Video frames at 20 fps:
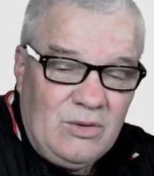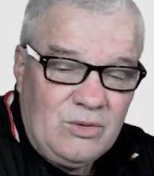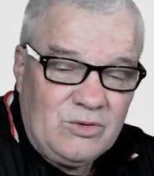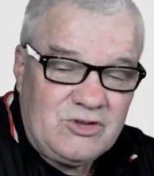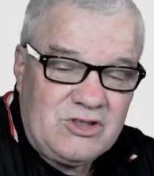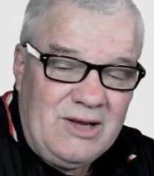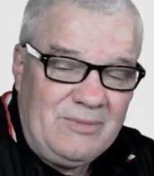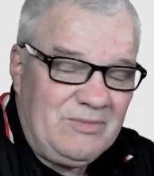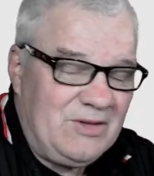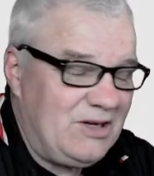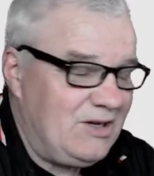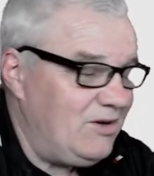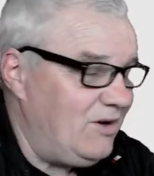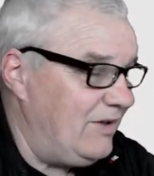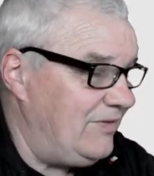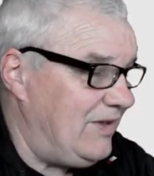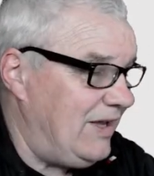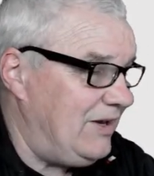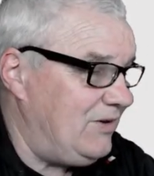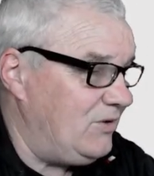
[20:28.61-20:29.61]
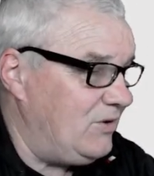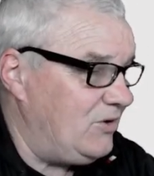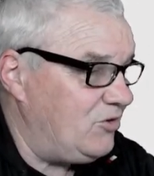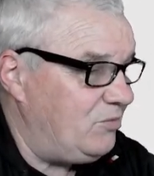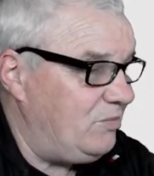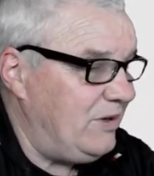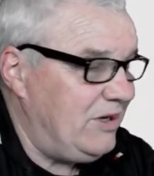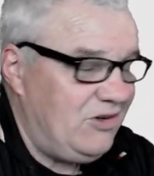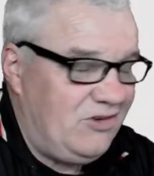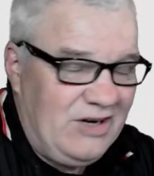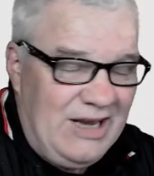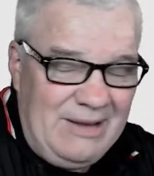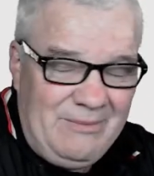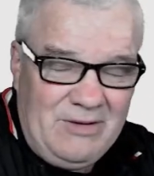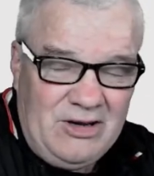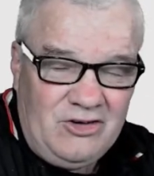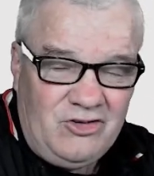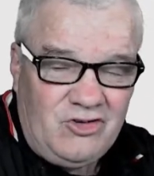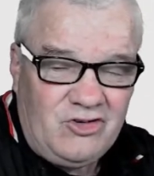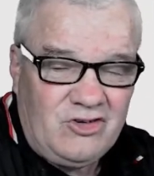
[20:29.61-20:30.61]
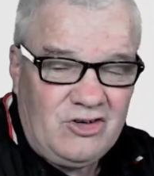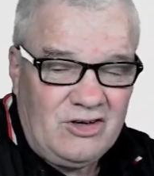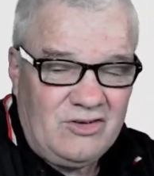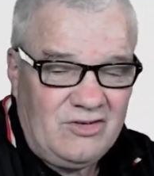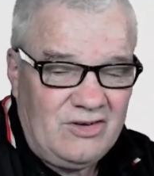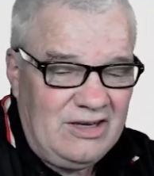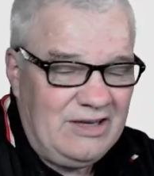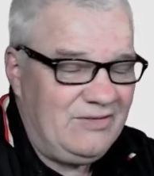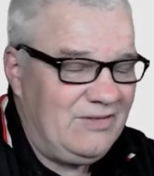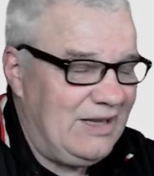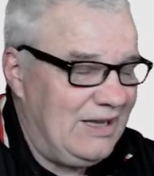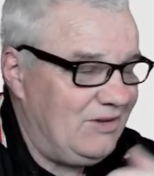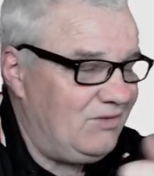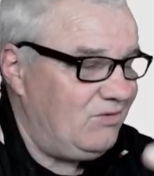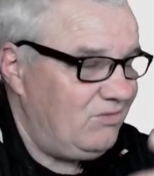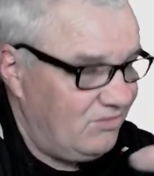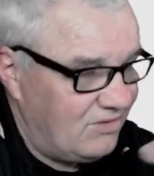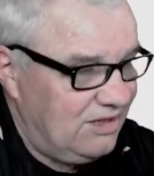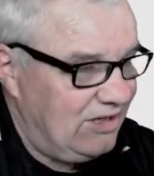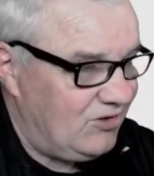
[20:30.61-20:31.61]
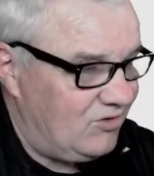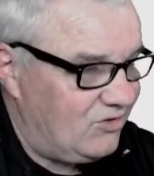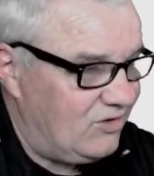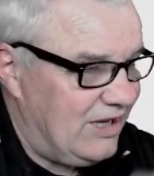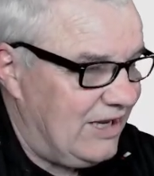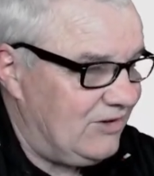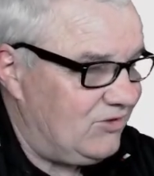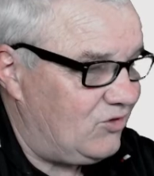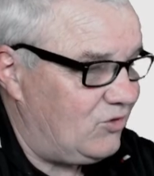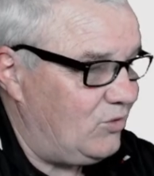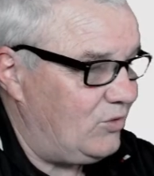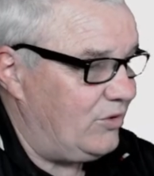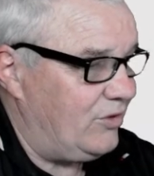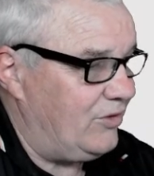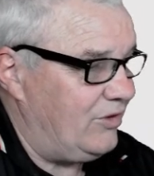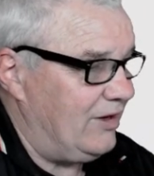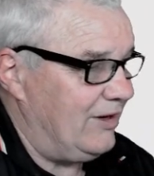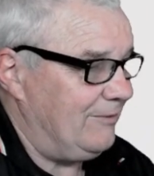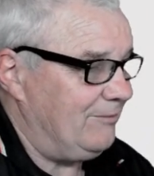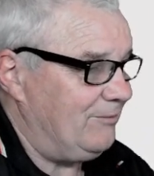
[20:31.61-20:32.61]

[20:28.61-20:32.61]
something like that, or it's been damaged, and that needs that sort of thing.